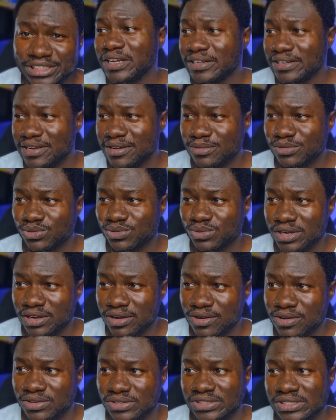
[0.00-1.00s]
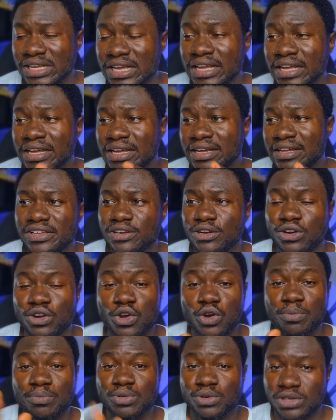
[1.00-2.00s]
that comes with a cost. The
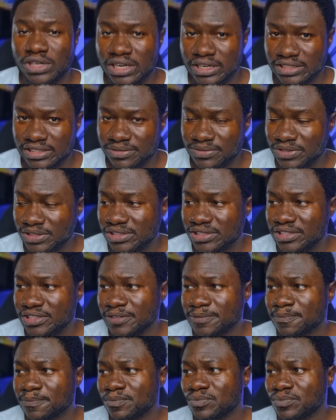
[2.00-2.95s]
low productivity,